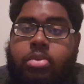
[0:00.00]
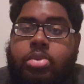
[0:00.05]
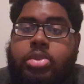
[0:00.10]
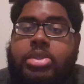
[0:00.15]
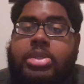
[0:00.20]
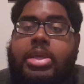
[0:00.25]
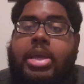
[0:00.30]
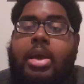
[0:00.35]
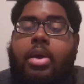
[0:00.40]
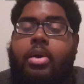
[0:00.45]

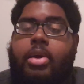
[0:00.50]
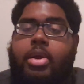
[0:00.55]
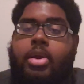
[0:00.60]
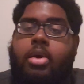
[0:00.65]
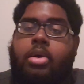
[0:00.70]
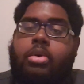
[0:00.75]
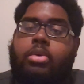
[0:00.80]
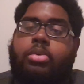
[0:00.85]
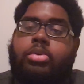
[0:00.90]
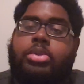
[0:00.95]
see how it
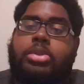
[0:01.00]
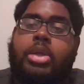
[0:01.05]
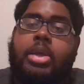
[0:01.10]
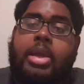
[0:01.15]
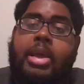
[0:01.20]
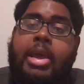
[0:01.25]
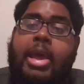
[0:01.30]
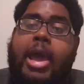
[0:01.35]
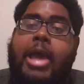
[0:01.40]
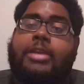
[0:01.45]
goes.
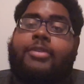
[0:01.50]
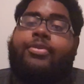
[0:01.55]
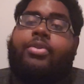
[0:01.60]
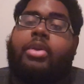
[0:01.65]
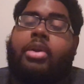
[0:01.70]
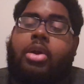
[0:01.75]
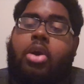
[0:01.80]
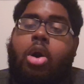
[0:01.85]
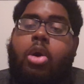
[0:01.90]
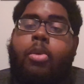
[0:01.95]
As for
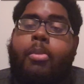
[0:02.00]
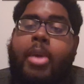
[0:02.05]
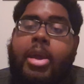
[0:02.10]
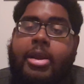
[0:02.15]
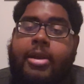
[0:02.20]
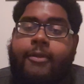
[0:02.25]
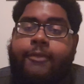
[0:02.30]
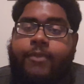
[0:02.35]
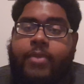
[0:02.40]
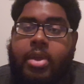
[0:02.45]
the
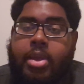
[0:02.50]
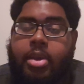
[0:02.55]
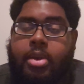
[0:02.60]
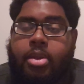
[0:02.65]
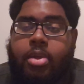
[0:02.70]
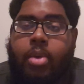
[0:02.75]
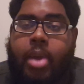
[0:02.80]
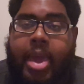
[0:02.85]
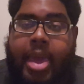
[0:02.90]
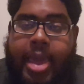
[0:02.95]
co-main event,
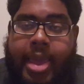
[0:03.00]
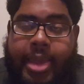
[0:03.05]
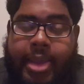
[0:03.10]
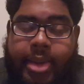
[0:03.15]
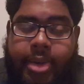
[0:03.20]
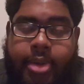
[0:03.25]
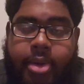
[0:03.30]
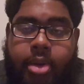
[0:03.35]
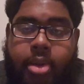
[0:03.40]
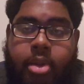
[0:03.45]
you
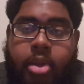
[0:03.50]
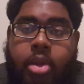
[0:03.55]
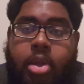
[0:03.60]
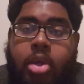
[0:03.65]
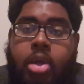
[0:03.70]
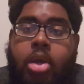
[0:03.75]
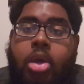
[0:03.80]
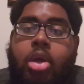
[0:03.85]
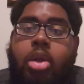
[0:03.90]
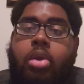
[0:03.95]
had
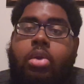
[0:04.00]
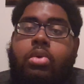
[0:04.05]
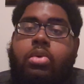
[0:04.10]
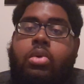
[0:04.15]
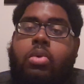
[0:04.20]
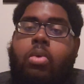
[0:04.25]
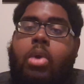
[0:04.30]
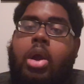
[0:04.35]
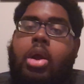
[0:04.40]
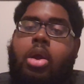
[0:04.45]
Luke
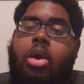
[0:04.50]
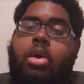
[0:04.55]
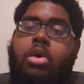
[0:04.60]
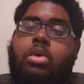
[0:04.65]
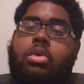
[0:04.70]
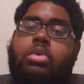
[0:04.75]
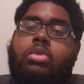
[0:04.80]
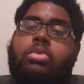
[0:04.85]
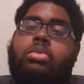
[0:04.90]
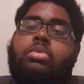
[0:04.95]

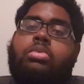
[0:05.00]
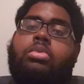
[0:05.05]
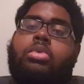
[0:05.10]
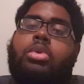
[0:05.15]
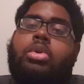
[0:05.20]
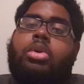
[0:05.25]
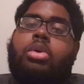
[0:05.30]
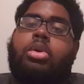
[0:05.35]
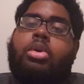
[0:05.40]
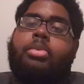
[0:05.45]
Rockhold,
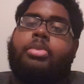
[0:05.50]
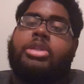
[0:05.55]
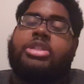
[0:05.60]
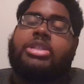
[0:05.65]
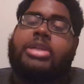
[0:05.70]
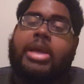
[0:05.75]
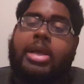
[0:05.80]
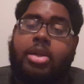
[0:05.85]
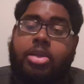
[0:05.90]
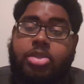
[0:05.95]
the
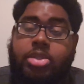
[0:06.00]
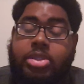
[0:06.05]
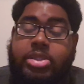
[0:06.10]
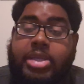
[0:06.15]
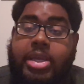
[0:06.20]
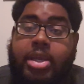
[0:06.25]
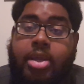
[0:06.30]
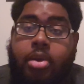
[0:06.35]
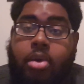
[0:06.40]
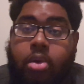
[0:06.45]
challenger,
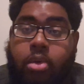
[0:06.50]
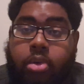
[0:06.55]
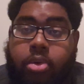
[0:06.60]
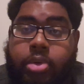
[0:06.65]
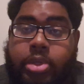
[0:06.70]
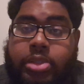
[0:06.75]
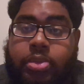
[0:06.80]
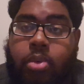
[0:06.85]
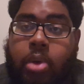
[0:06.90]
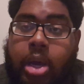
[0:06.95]
taking on
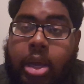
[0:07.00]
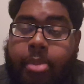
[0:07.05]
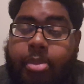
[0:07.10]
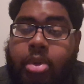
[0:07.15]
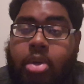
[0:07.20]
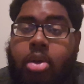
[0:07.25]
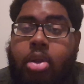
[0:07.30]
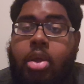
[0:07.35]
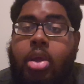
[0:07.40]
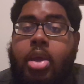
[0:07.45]
Chris
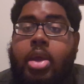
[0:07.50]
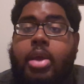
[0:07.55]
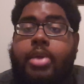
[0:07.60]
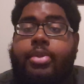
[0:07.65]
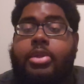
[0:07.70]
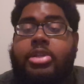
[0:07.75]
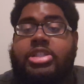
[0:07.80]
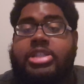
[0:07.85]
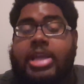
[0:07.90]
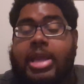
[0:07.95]
Weidman,
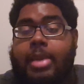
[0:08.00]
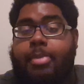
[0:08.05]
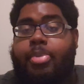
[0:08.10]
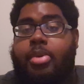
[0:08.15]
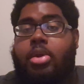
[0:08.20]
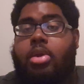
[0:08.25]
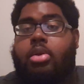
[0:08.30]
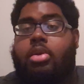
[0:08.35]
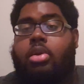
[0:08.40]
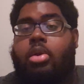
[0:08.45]
the
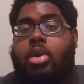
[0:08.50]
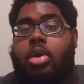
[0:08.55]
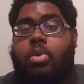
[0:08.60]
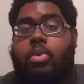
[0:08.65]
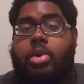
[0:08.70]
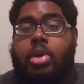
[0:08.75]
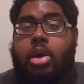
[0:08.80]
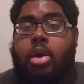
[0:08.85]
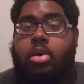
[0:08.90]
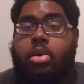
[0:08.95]
champion.
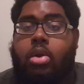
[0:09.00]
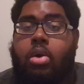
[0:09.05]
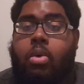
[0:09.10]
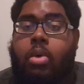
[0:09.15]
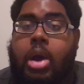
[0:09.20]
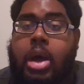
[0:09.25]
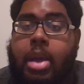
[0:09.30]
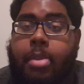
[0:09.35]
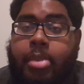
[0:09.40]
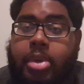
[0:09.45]
We all know
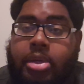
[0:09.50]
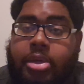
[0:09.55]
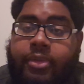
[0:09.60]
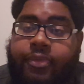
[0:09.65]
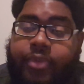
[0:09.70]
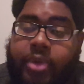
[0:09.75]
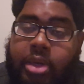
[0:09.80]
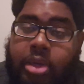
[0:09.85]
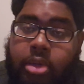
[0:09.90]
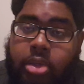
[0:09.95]
Weidman
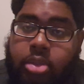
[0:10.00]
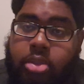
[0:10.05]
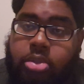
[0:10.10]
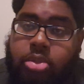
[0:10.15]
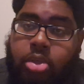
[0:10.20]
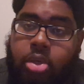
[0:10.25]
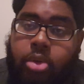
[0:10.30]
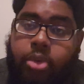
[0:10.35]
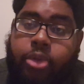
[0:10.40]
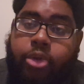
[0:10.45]
defeated,
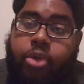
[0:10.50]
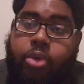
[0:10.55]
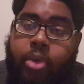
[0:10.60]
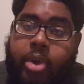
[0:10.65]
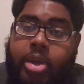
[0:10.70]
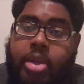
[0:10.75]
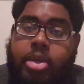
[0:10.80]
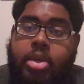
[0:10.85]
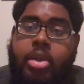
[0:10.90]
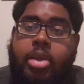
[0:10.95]
the
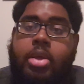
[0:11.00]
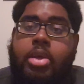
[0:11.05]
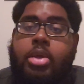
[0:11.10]
great